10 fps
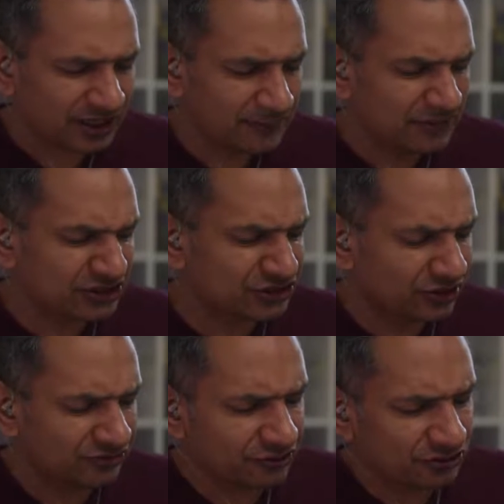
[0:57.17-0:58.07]
my
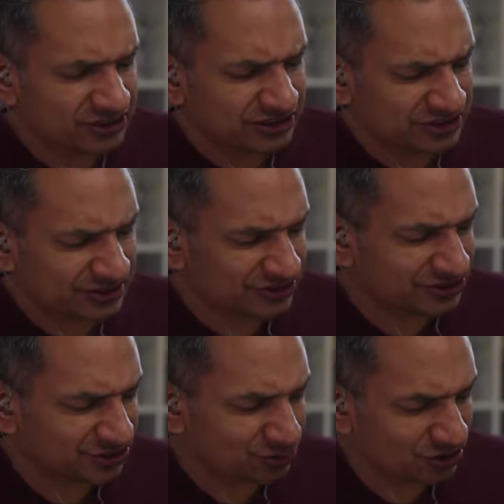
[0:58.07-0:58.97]
sore throat is
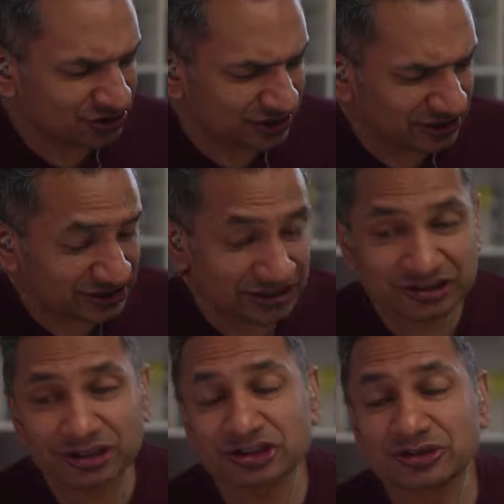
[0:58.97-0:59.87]
just what it is, and it's
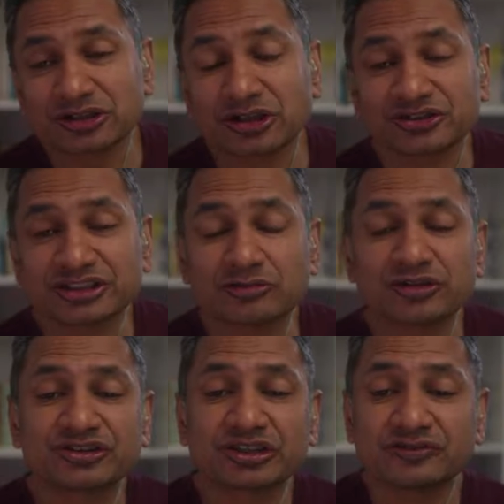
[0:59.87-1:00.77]
also a
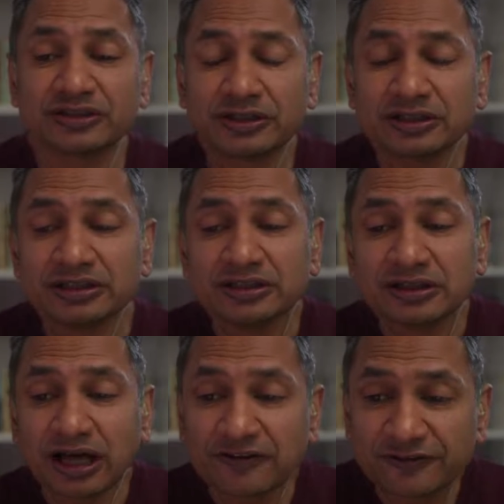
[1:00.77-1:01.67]
consequence of
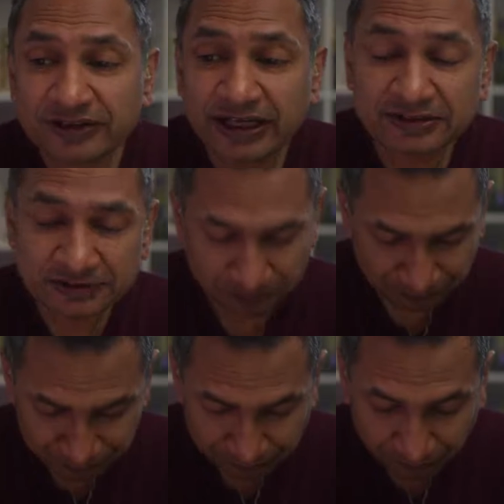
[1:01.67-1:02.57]
I forget,
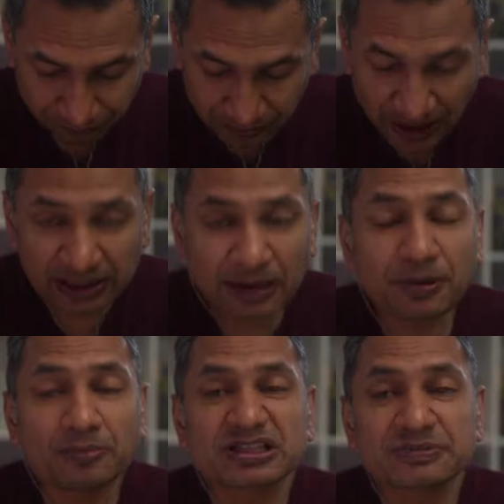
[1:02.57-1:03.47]
and I
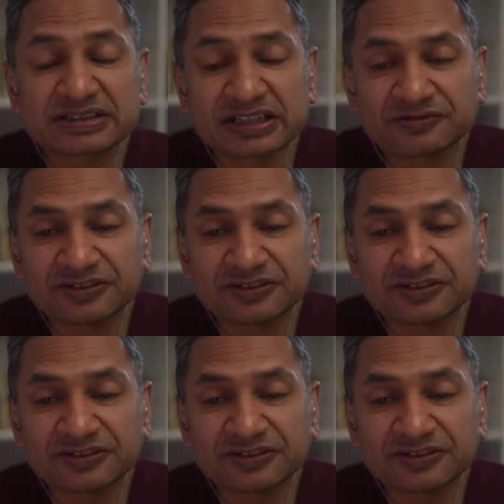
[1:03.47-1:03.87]
promise myself